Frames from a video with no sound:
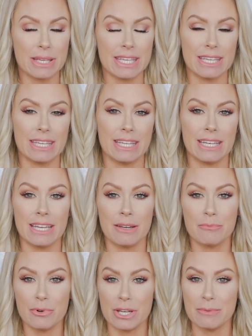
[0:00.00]
in
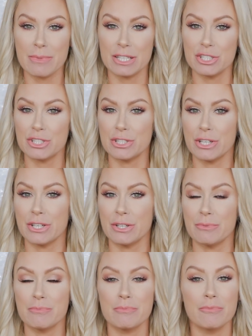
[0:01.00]
pretty much
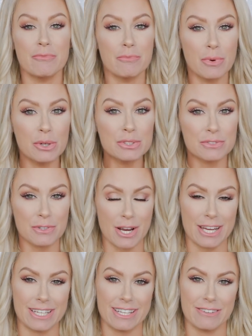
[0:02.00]
the most
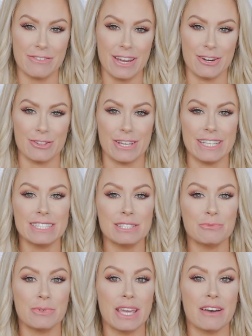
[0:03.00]
variety of hair
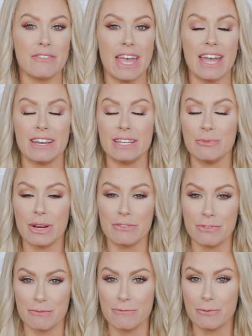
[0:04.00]
lengths. We have anywhere
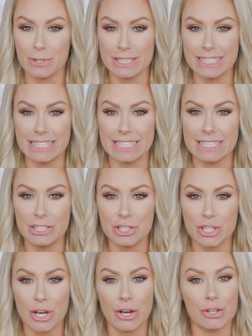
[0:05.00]
from fourteen
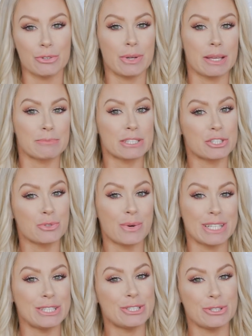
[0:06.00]
inch all the way up to
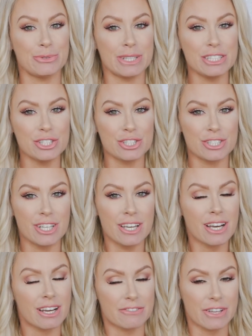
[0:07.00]
twenty-two inch
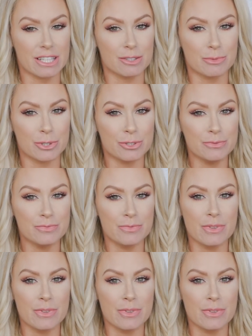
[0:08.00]
available.